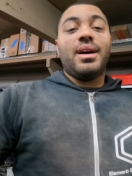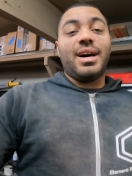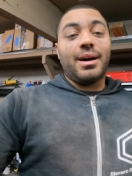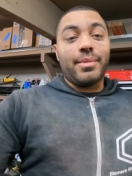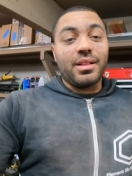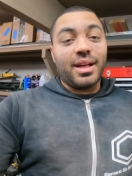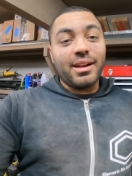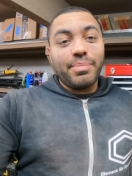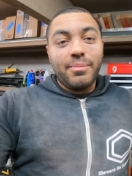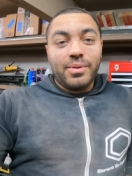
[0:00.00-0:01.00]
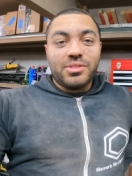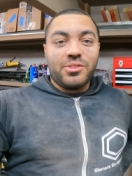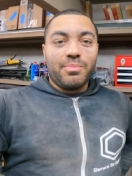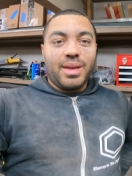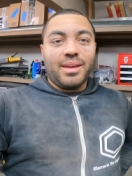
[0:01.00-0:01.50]
um, a lot of people
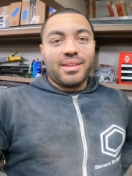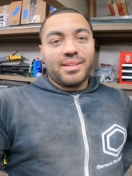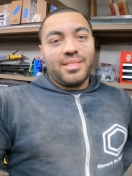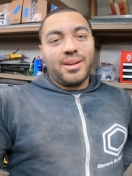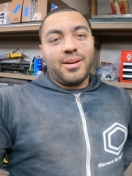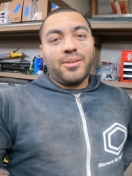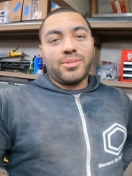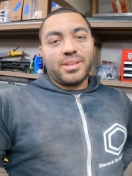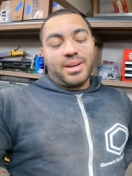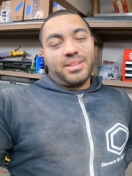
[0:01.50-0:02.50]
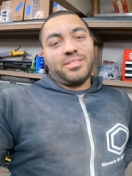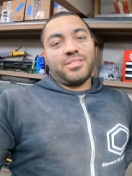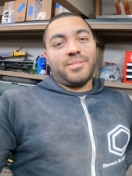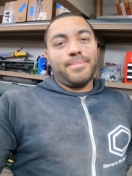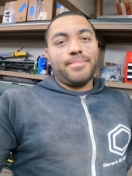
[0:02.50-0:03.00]
do make their own
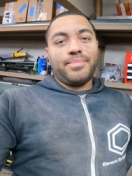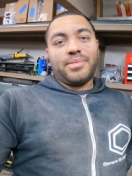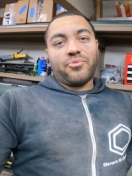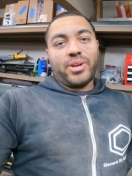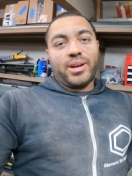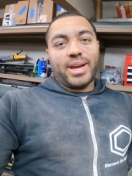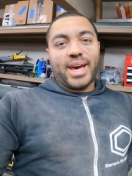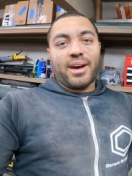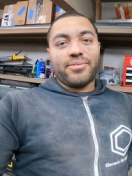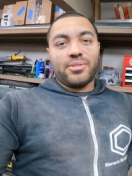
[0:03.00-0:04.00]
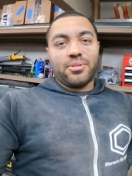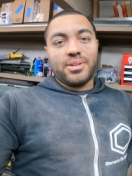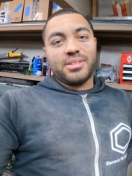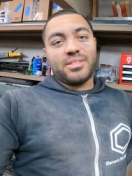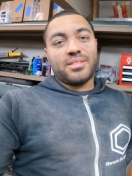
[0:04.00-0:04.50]
custom rear half
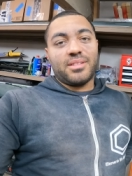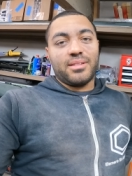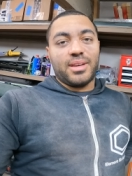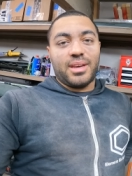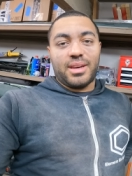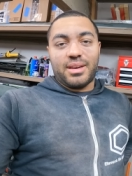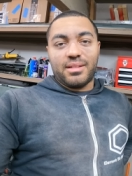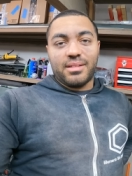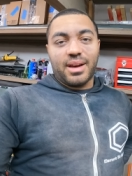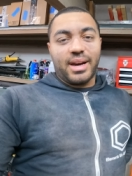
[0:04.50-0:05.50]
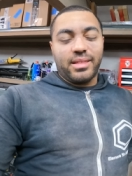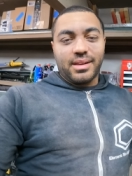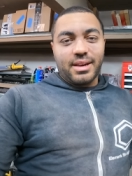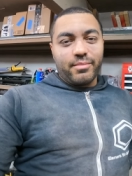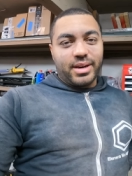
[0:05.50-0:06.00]
doors, and I
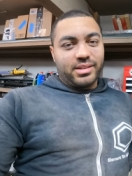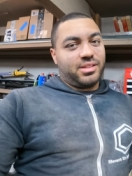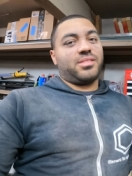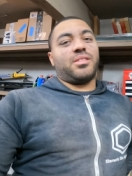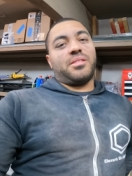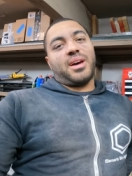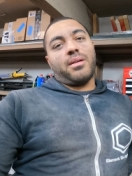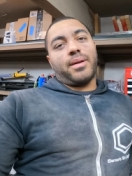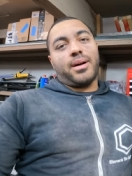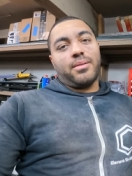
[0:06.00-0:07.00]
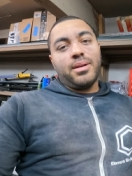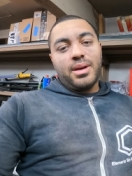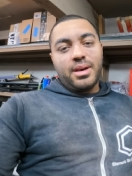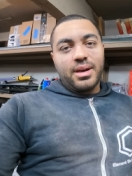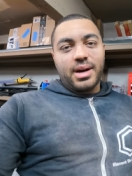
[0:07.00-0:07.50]
think I might just go that route
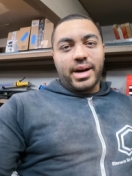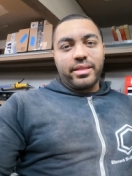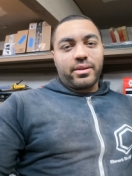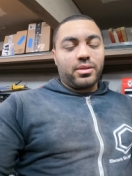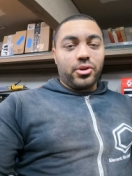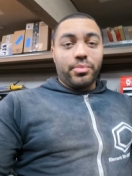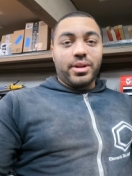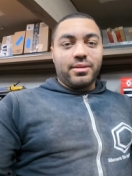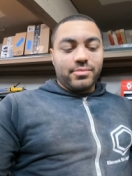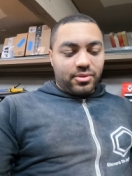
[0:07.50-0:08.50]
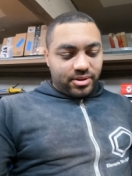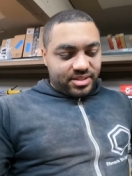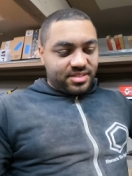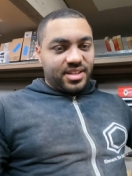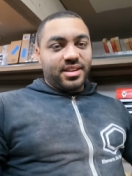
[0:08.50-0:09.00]
either aluminum or
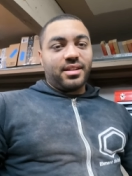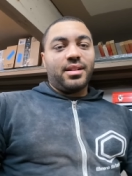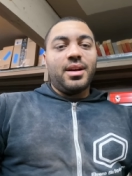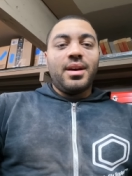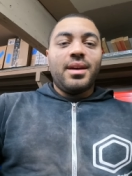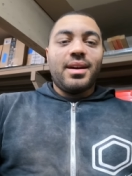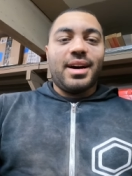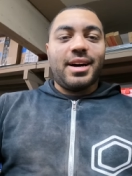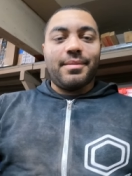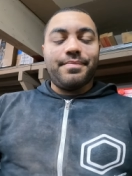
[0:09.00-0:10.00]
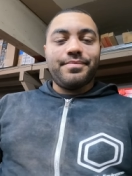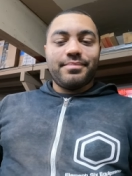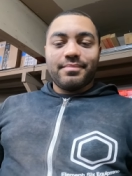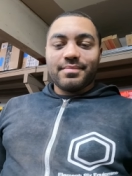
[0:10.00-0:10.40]
steel. Um,